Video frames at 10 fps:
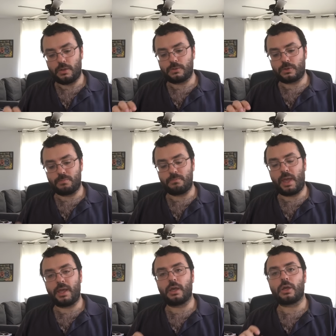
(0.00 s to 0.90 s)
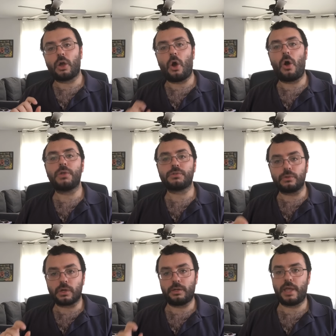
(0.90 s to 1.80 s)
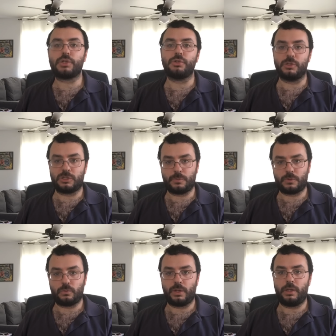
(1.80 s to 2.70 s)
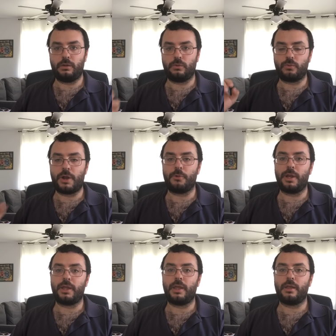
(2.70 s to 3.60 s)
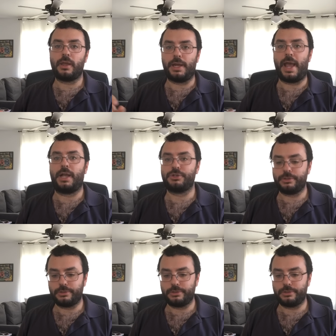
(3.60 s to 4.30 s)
to make causal connections between rhetoric and action,